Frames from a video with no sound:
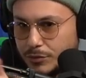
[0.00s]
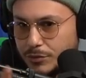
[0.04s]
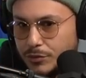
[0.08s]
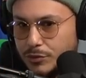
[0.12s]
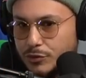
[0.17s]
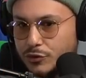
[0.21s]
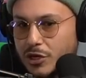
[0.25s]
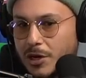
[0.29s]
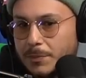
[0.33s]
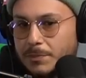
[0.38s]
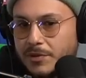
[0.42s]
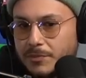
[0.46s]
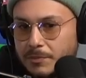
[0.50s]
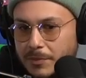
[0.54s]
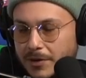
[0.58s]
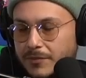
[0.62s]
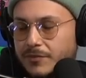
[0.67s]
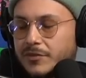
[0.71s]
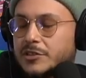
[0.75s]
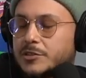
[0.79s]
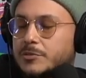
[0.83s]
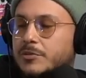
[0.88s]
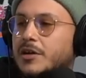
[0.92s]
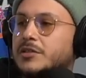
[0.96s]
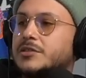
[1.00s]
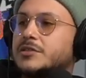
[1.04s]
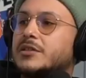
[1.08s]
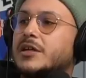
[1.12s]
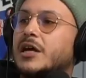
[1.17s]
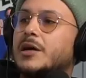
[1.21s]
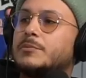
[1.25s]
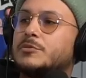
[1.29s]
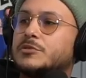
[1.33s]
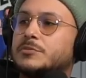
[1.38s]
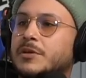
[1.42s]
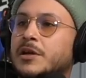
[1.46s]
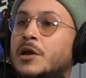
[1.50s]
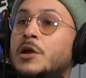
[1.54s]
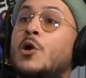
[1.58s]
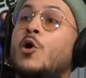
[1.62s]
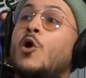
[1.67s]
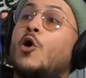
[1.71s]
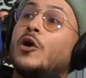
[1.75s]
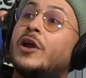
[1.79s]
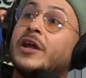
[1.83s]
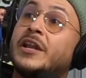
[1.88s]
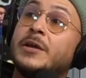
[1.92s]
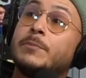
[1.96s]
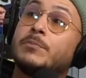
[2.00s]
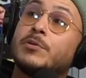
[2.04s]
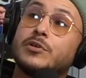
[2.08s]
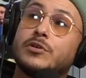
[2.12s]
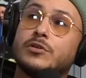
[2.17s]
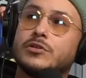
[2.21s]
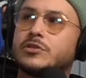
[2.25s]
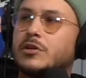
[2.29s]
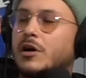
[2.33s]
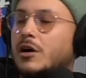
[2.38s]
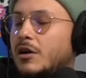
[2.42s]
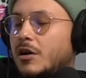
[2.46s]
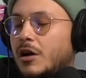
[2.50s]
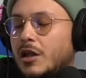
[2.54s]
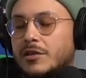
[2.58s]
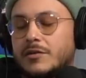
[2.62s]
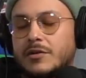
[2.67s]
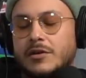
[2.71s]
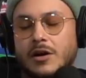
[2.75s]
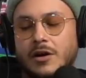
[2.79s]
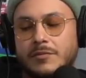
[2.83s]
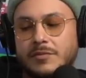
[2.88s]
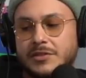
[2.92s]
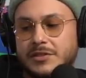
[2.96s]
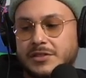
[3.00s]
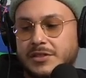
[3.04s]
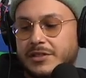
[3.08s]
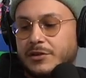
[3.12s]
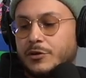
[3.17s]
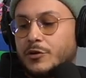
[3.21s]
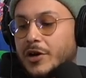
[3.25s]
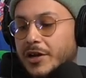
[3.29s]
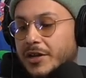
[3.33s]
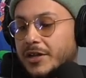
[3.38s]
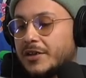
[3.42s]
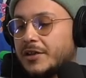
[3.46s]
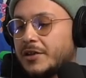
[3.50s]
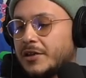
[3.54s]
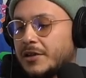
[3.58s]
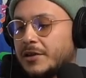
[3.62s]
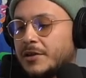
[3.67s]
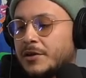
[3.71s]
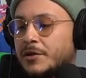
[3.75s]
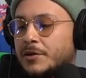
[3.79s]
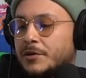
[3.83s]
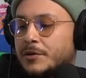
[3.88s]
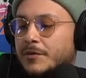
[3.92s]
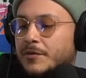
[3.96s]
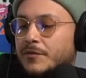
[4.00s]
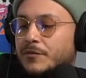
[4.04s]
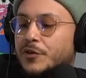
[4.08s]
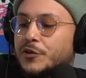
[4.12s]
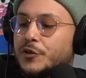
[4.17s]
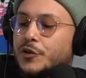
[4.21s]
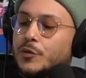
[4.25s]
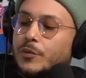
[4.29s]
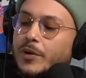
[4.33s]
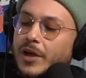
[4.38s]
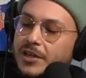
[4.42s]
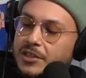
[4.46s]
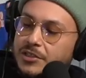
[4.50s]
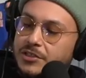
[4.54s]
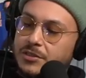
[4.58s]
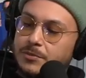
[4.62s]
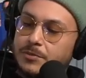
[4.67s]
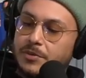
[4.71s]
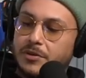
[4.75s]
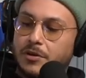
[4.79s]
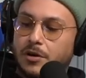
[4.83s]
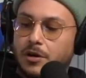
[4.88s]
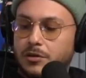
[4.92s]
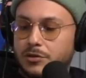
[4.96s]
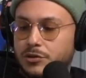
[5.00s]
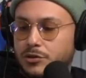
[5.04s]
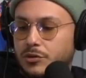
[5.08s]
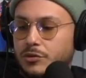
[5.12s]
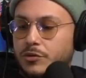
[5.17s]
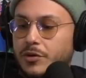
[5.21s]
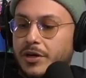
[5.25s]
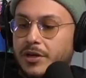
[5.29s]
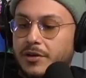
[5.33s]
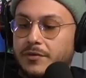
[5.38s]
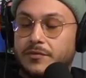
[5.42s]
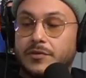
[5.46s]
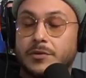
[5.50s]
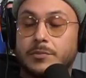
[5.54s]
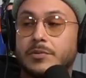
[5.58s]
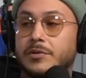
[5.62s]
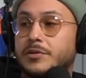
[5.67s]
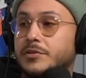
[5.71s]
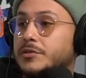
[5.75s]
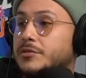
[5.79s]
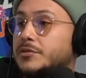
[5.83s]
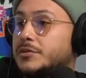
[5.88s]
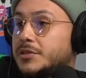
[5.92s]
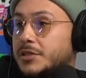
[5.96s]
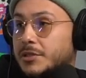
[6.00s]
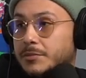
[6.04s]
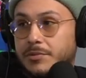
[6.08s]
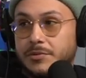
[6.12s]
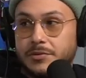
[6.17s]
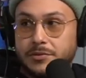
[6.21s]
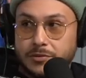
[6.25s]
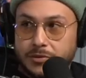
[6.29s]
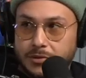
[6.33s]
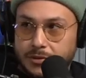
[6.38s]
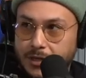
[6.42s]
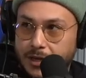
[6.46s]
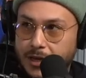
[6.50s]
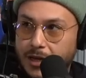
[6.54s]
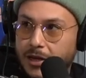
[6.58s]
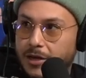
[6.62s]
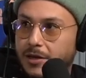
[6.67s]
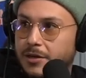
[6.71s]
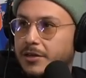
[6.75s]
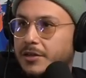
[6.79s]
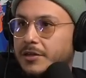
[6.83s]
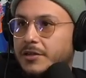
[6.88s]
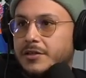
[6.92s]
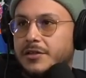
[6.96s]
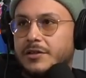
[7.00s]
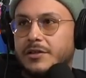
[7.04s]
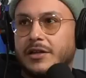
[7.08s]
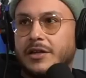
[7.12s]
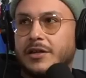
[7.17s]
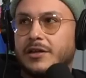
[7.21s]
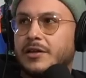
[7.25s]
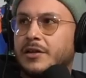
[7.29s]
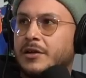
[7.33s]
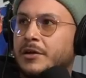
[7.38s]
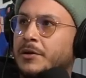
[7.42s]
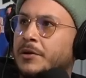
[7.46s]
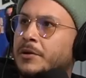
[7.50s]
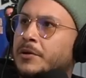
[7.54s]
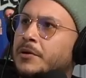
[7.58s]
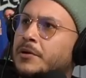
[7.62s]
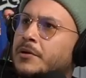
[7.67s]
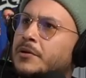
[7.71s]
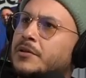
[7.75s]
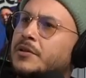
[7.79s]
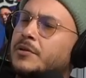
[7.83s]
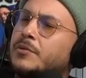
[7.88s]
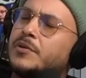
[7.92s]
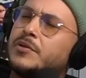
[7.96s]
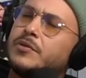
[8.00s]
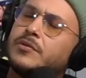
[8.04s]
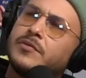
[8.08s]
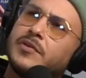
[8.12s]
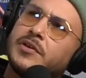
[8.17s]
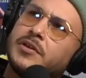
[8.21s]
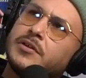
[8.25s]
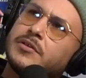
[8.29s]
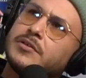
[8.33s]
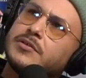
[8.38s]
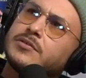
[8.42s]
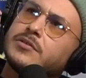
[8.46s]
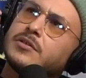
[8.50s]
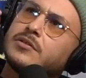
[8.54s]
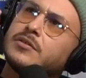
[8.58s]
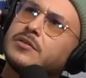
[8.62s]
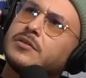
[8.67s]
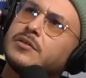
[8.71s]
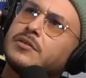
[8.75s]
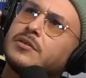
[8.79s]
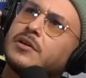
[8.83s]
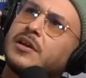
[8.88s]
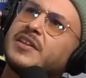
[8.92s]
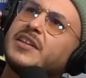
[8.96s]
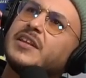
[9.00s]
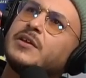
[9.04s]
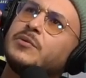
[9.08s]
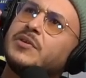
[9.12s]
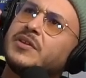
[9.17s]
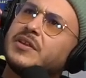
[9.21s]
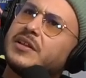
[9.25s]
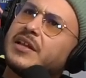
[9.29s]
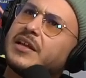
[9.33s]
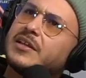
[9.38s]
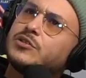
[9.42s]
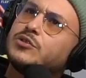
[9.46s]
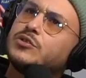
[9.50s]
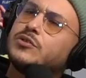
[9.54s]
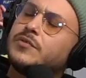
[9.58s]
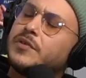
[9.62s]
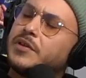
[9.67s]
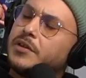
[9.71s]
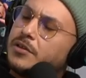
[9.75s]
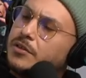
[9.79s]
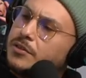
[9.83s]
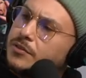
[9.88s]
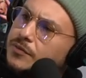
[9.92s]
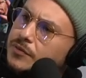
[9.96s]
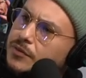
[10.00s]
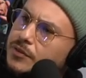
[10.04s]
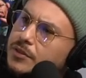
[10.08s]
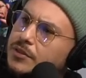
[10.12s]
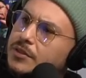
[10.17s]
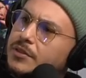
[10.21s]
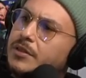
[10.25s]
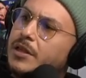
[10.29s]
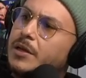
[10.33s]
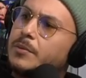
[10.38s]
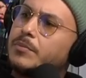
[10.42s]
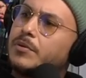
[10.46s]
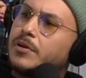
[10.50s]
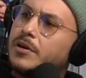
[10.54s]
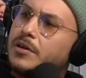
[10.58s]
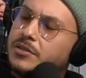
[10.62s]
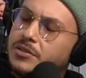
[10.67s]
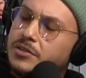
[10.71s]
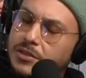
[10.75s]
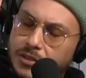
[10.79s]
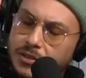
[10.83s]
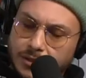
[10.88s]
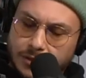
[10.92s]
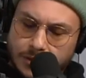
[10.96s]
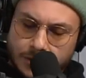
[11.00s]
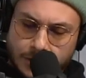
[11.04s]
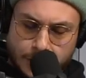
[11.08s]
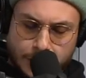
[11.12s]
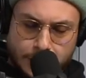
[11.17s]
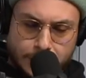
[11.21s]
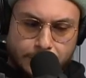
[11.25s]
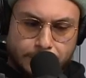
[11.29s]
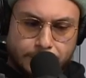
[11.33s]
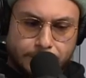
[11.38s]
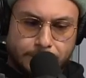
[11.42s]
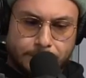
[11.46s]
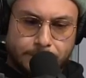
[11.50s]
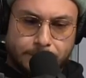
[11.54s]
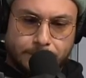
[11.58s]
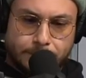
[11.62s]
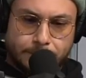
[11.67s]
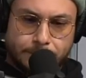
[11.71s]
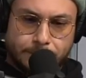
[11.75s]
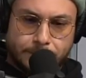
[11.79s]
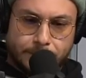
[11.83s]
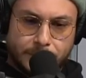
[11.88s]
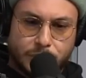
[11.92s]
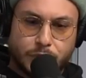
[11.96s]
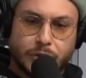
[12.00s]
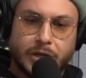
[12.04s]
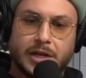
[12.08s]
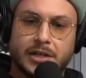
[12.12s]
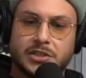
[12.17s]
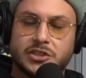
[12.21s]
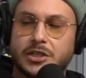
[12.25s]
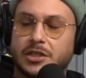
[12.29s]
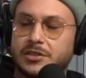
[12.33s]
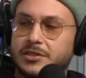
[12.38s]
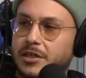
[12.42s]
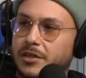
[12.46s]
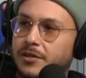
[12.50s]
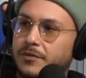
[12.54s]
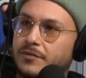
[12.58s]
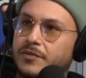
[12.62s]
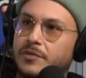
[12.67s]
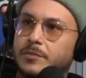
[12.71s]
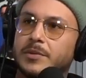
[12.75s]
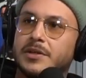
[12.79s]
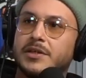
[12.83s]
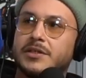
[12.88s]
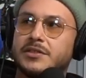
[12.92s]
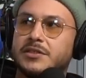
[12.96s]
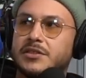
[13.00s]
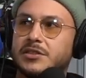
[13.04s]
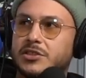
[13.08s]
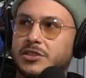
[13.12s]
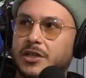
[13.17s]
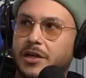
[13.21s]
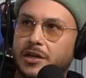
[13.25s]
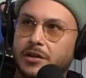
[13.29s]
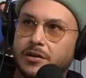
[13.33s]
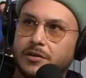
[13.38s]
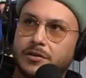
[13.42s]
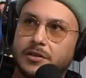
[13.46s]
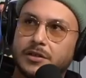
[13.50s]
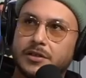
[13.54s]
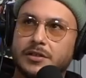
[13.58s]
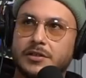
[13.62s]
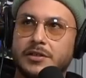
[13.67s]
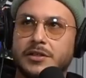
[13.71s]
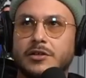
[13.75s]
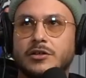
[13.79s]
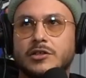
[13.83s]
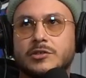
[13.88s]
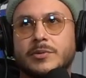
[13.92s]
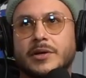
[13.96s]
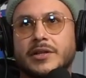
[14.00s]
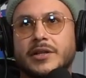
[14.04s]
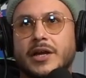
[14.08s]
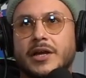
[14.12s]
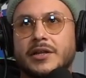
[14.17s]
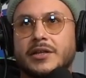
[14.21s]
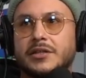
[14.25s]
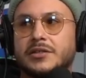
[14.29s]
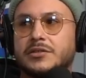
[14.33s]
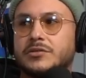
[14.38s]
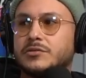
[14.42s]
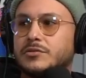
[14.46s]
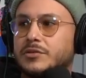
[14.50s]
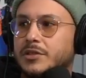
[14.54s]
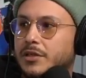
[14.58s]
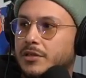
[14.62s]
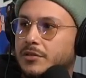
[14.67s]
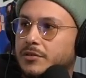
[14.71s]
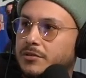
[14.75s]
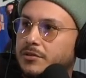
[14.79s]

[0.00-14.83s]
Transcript: drop my first project, Apples. Oh, and he produced all obviously credit for direction, but also credit for producing. He produced that. He did like, did we do videos? I think we did like 2 videos for that project. So yeah, shouts out Infameezy, shout out, hey, he goes by 92 now.